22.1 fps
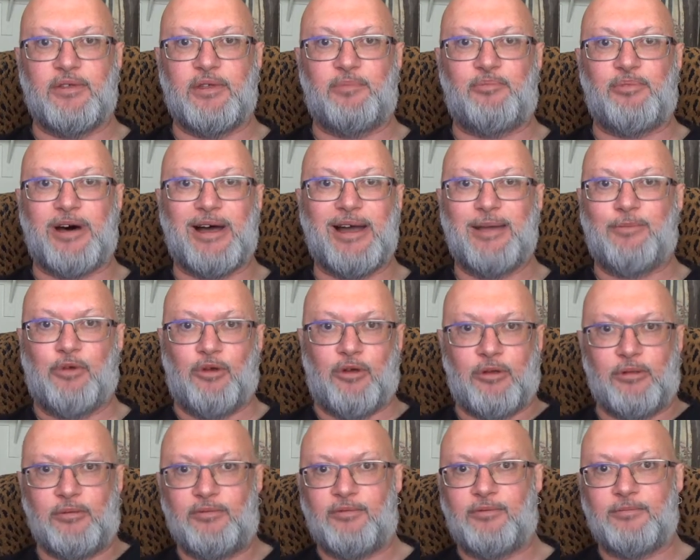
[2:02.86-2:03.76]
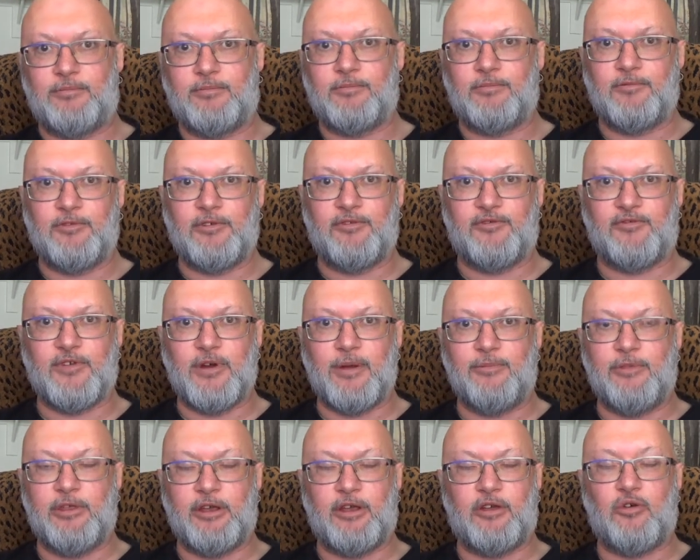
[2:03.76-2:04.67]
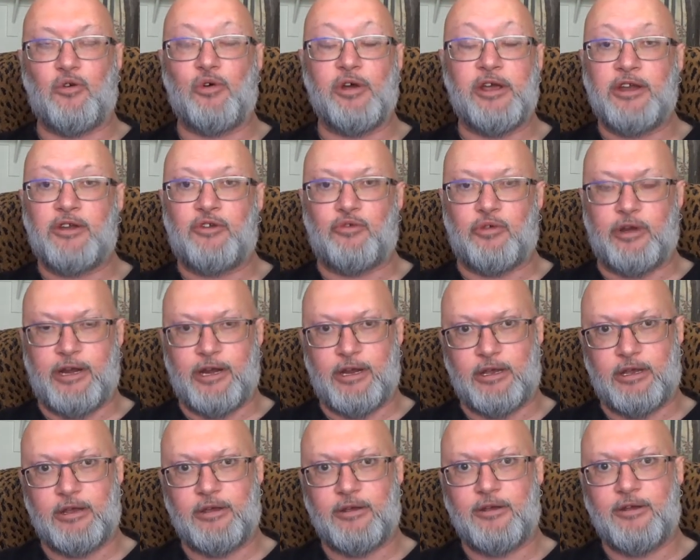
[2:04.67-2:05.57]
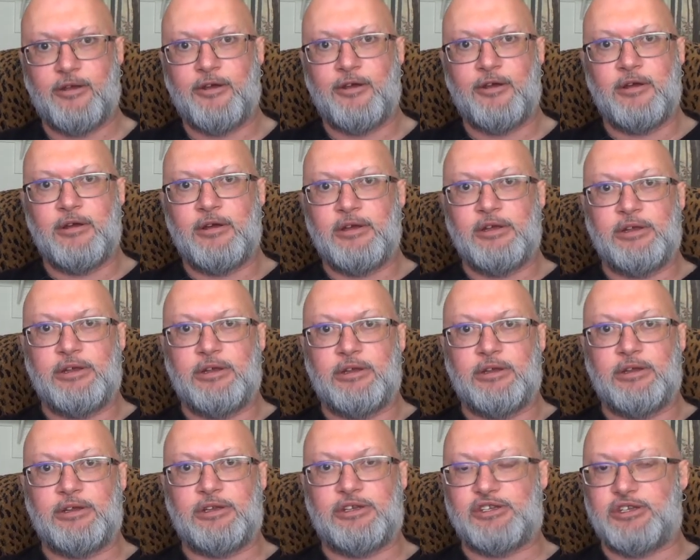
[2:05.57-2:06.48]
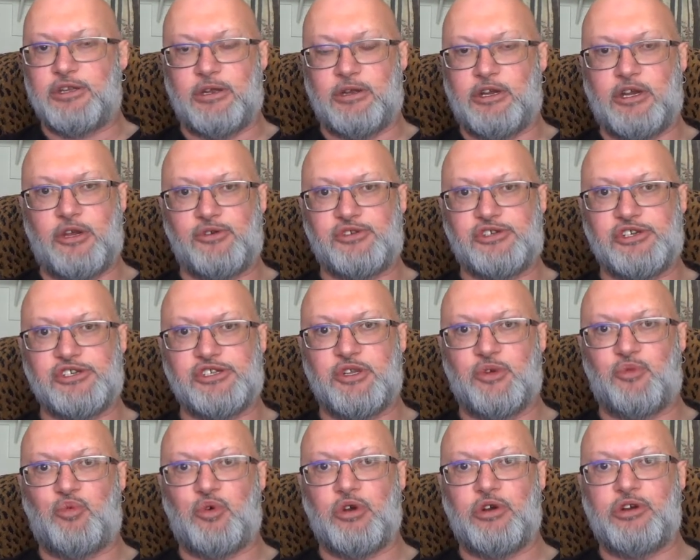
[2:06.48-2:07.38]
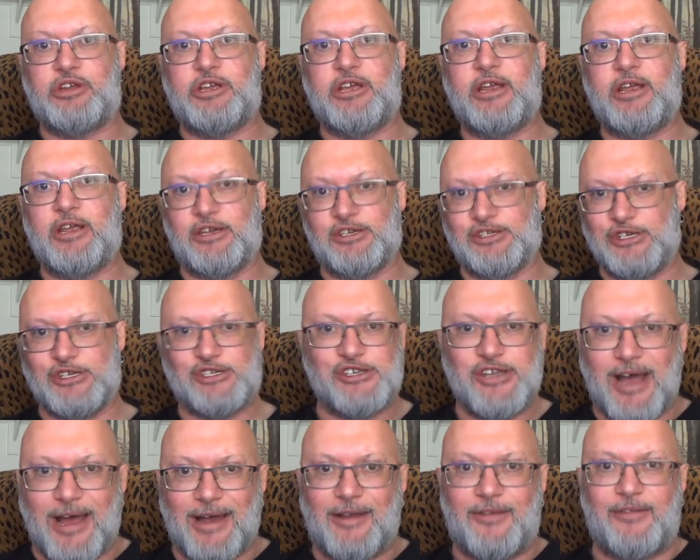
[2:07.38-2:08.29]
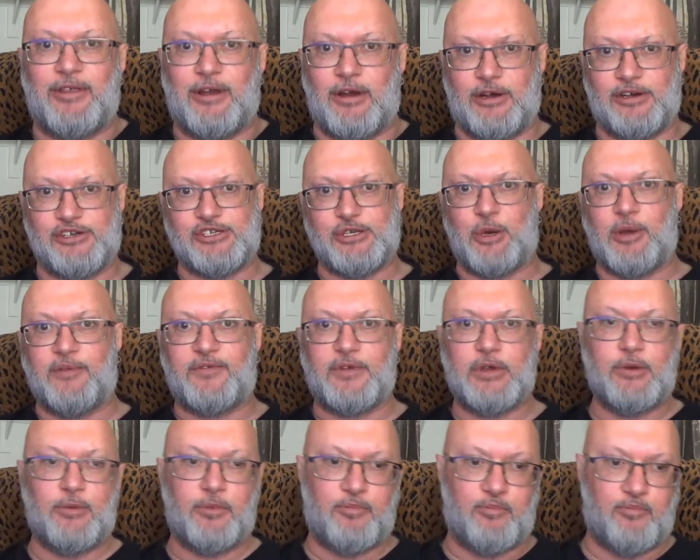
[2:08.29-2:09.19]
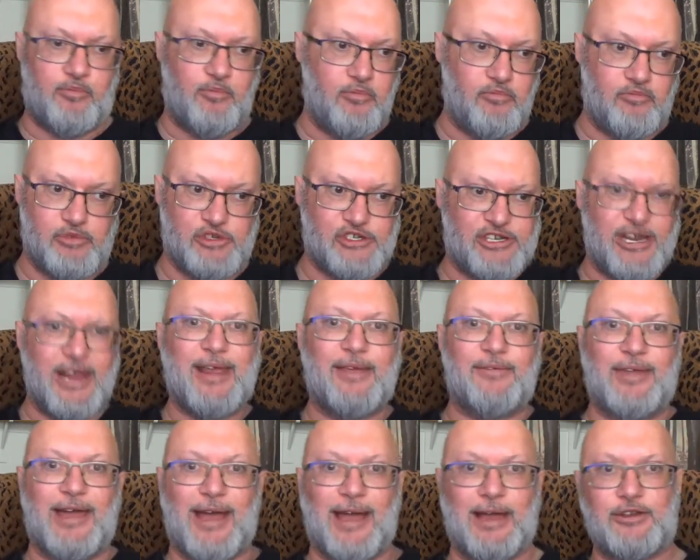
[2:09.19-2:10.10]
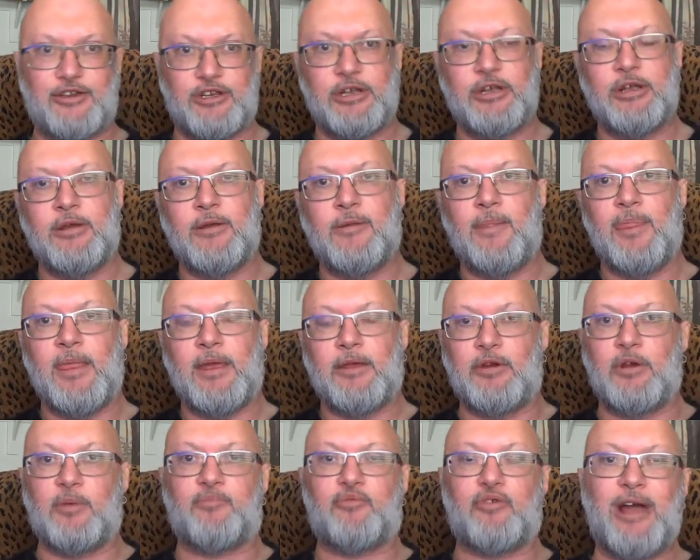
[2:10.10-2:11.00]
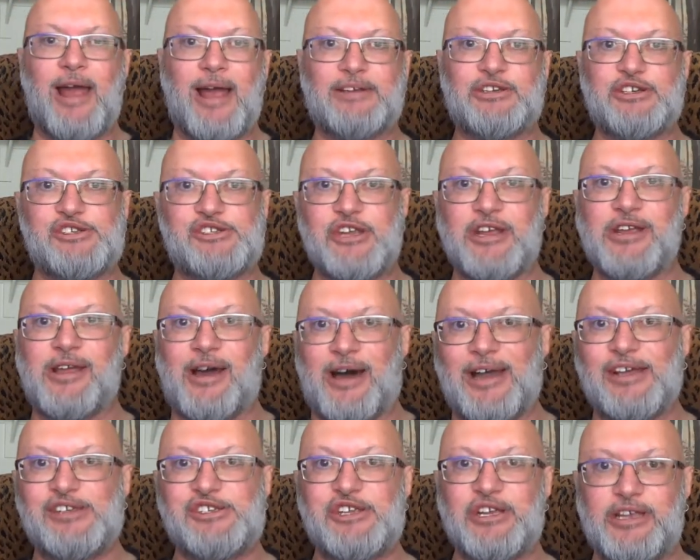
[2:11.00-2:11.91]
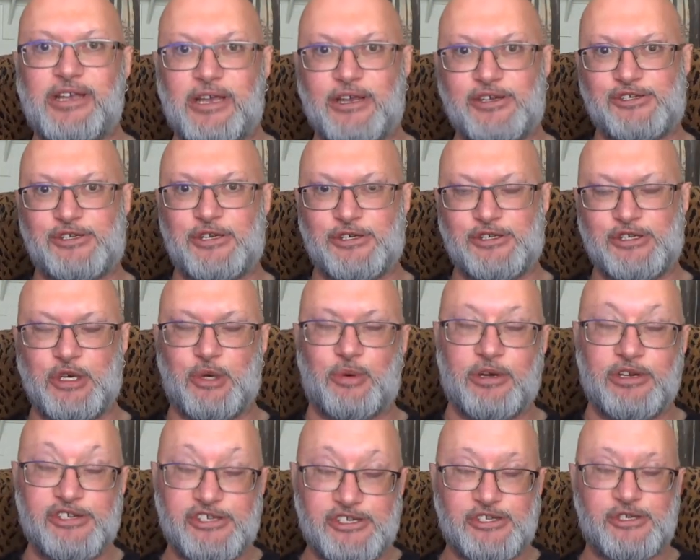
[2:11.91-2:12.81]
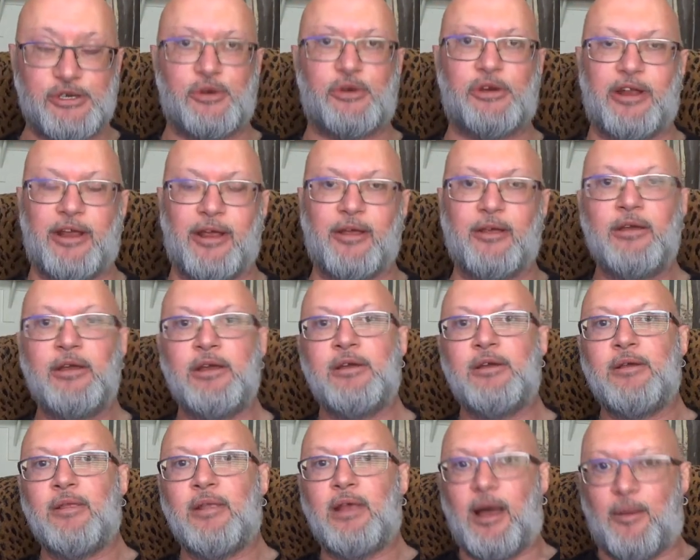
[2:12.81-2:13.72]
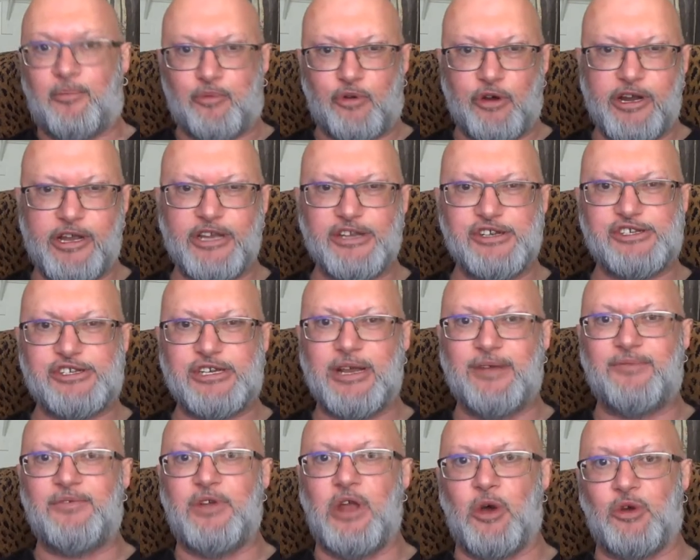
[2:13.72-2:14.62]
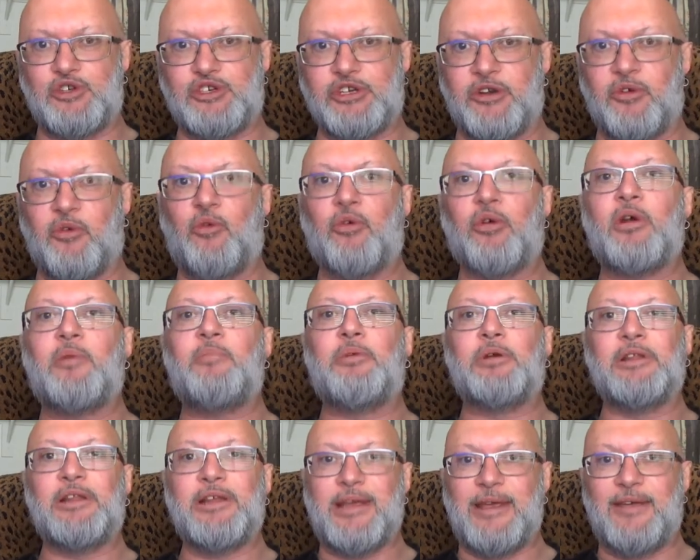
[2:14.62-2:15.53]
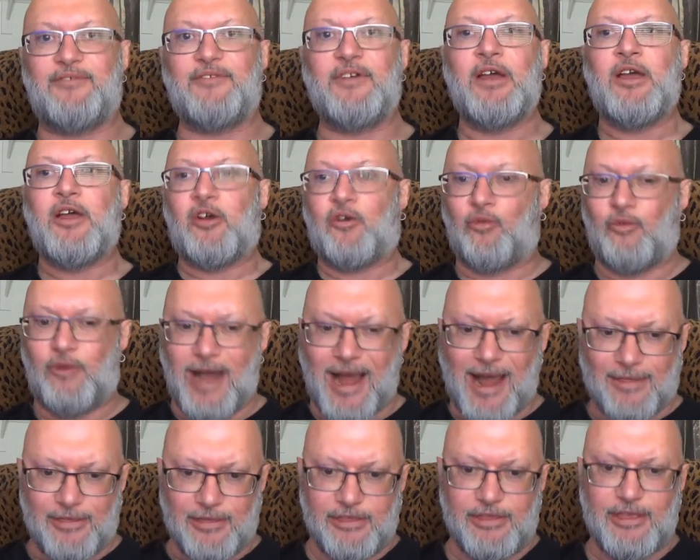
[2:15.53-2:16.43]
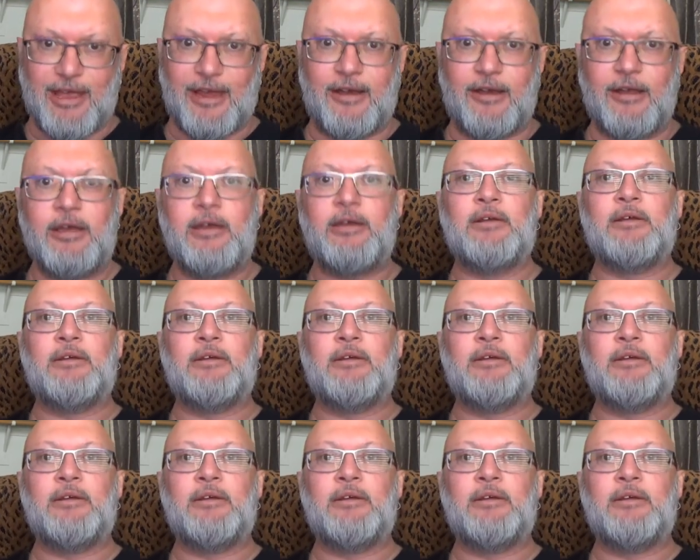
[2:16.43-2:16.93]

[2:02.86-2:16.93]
the Bible from the Koine Greek uses the word kings. It's not in there. So if you say that, you're practicing eisegesis. You're inserting a preconceived notion or a belief rather than